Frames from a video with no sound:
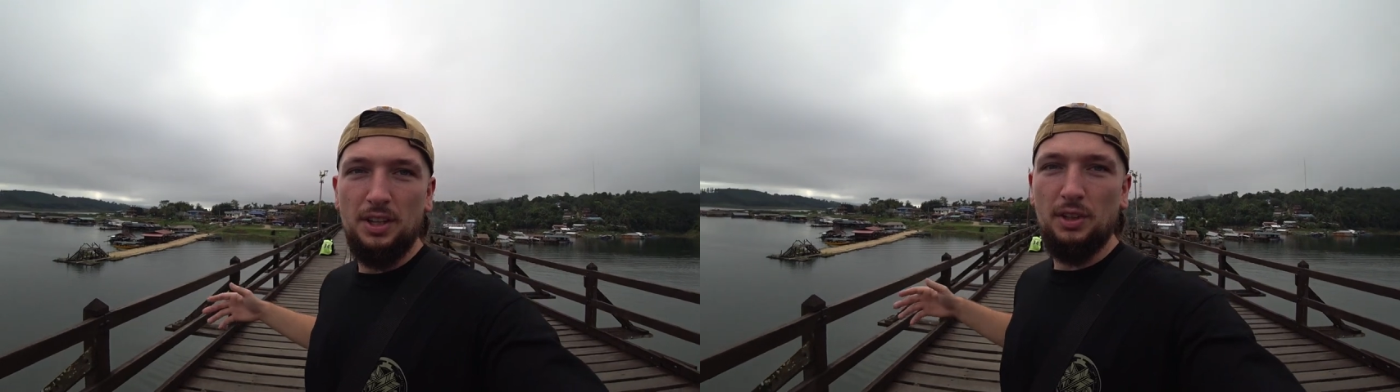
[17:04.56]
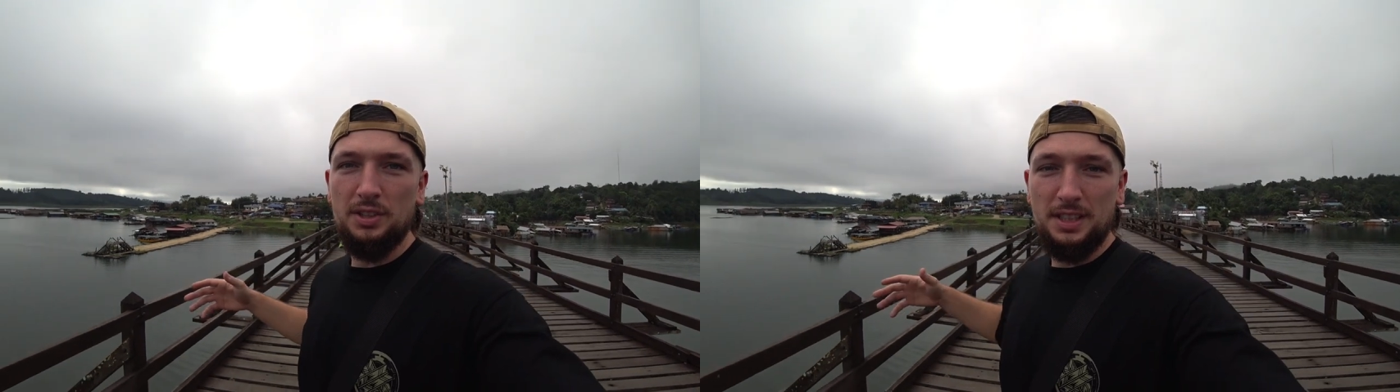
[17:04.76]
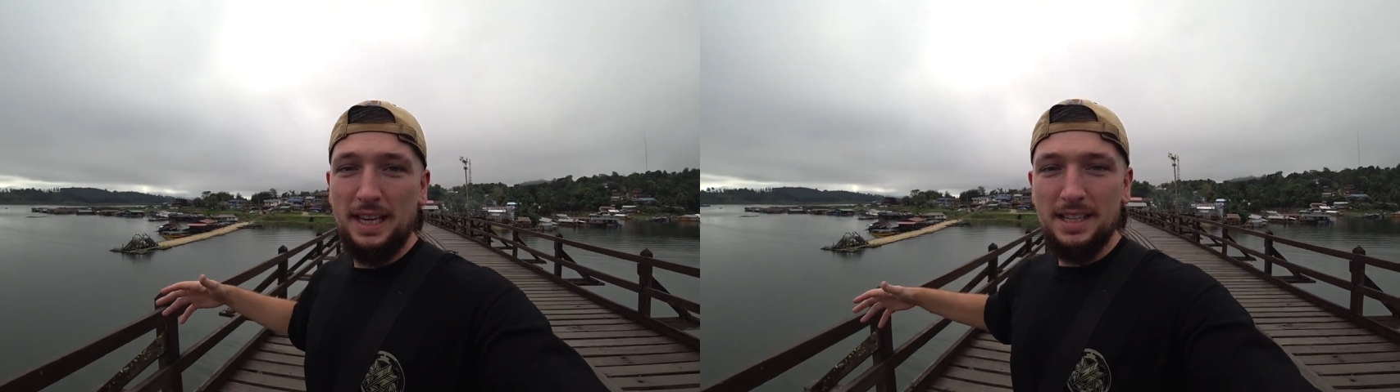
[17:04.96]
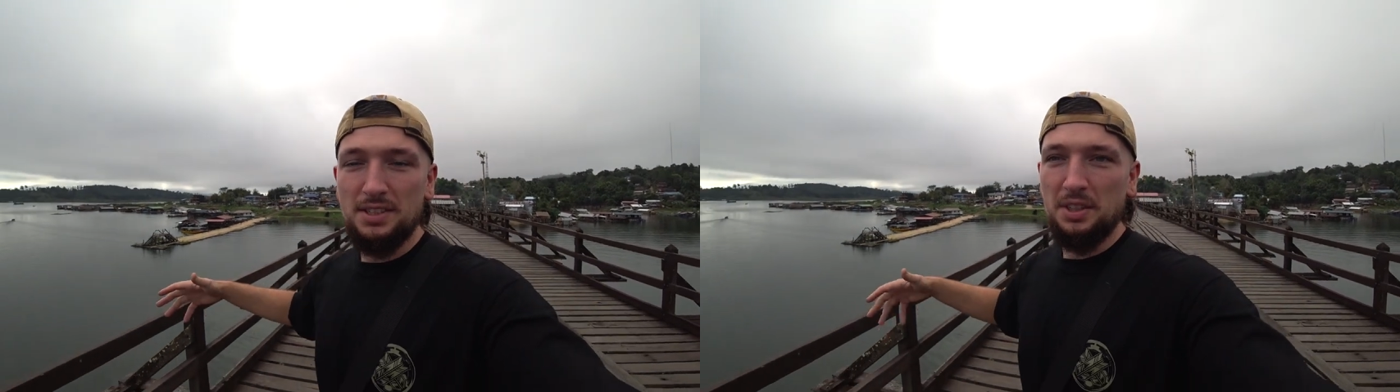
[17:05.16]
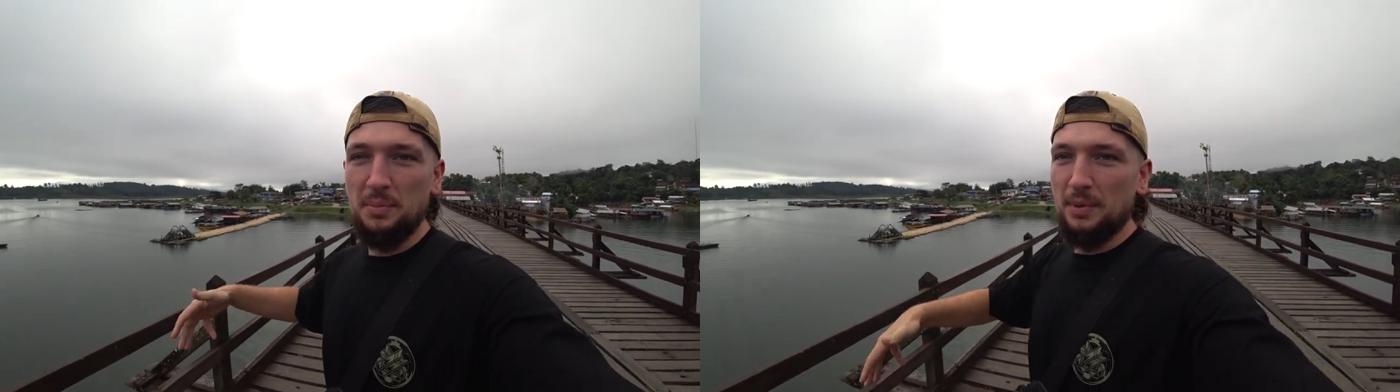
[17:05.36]
not loads of
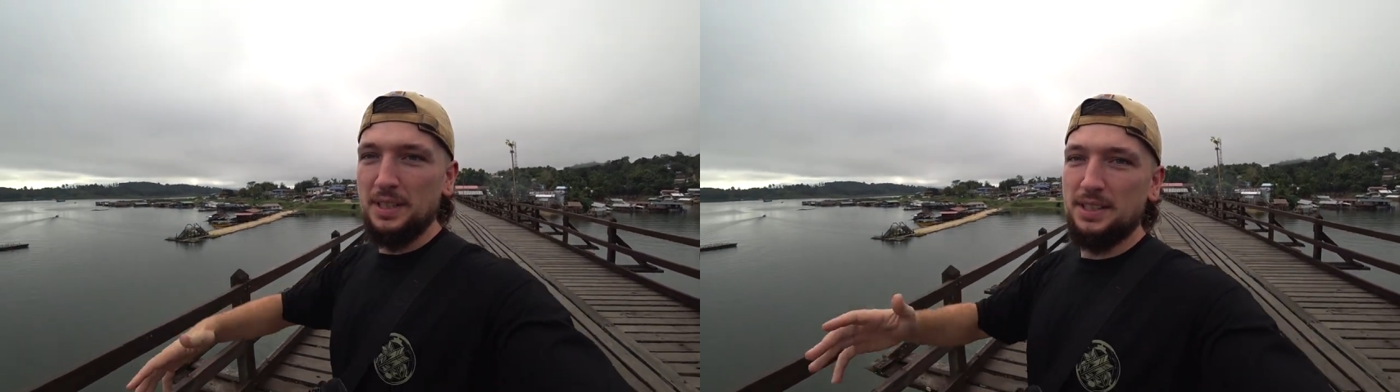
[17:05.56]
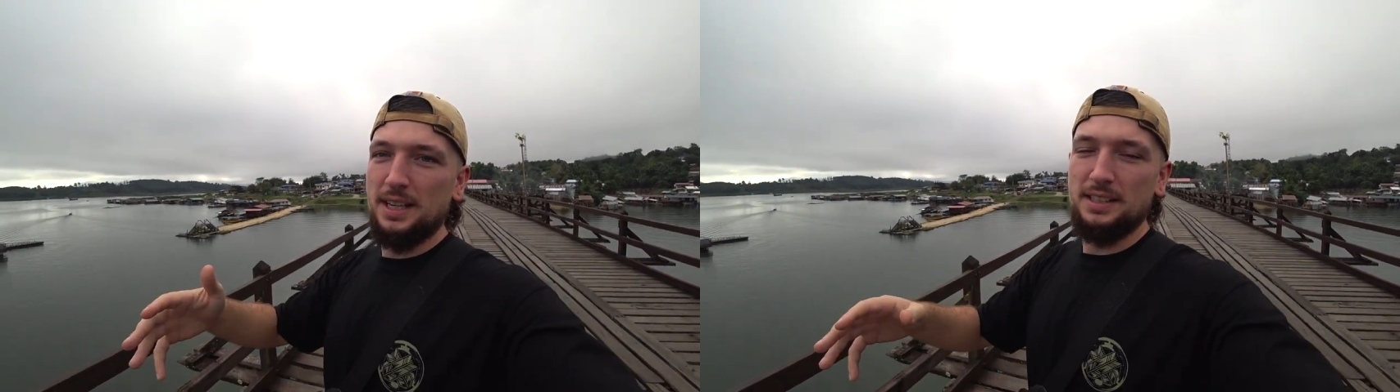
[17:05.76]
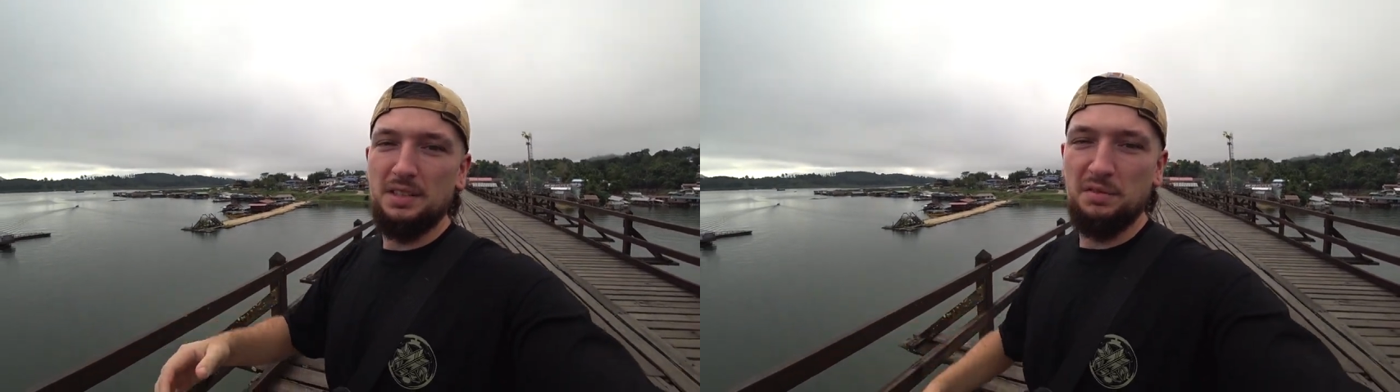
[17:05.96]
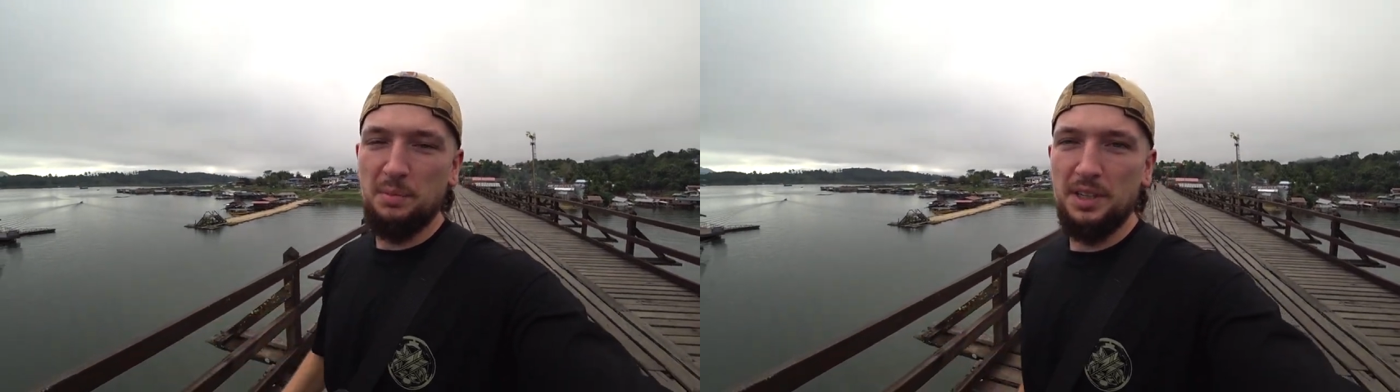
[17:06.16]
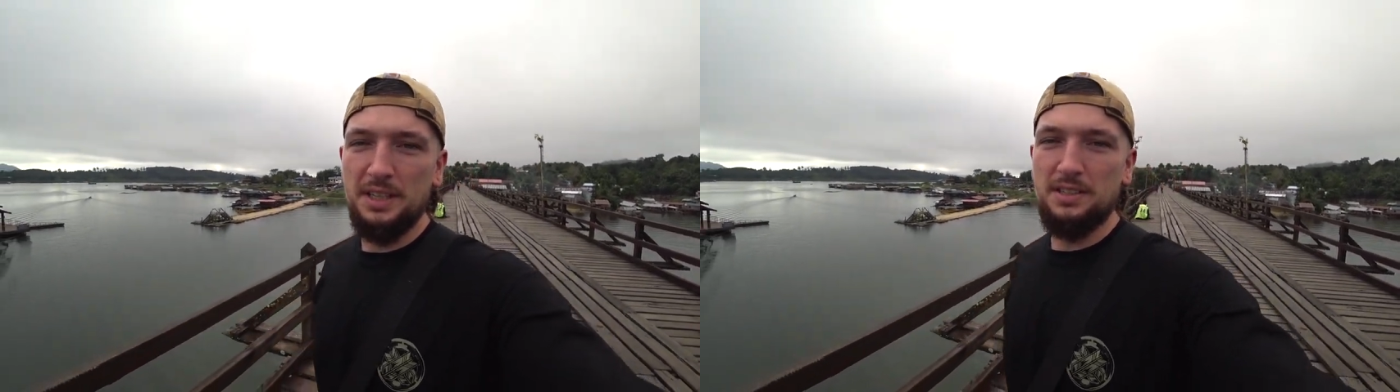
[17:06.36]
kids on the bridge asking for money